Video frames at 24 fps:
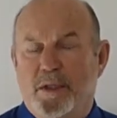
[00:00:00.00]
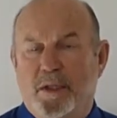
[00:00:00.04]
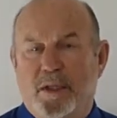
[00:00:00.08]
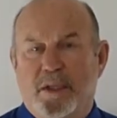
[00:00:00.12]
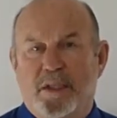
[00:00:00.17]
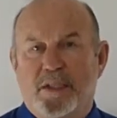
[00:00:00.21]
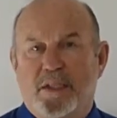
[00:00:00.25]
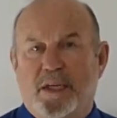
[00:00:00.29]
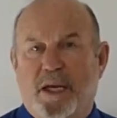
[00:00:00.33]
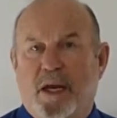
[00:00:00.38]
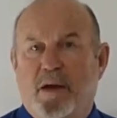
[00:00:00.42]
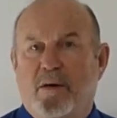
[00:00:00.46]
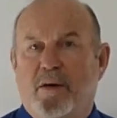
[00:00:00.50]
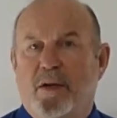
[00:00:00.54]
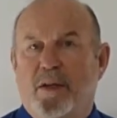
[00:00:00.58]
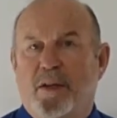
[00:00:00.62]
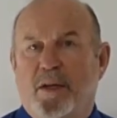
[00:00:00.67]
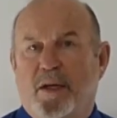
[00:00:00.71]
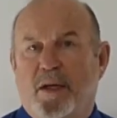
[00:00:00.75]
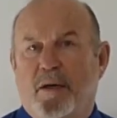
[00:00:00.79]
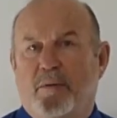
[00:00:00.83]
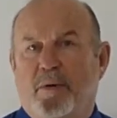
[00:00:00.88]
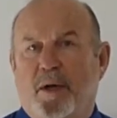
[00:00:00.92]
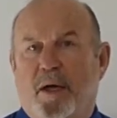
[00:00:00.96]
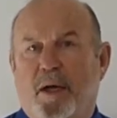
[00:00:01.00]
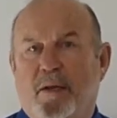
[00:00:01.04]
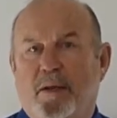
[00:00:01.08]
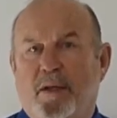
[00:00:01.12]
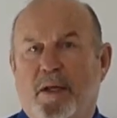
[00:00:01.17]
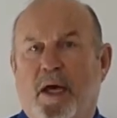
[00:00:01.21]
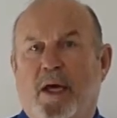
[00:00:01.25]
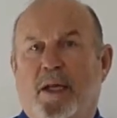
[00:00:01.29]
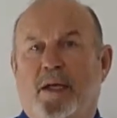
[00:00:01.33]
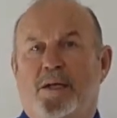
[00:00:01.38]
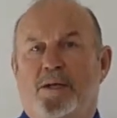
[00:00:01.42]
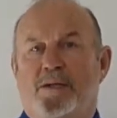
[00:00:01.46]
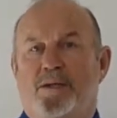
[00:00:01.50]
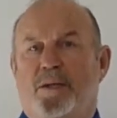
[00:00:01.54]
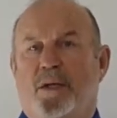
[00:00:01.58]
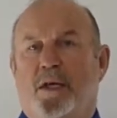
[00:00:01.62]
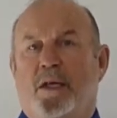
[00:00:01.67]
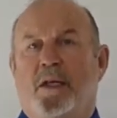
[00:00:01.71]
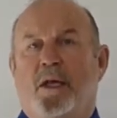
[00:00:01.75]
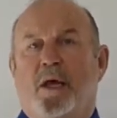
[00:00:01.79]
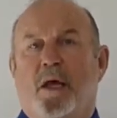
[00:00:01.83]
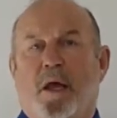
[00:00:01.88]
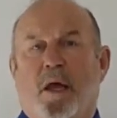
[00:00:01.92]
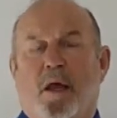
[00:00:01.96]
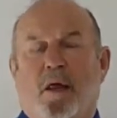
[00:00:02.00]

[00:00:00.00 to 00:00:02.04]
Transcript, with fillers: And the scary thing about that is that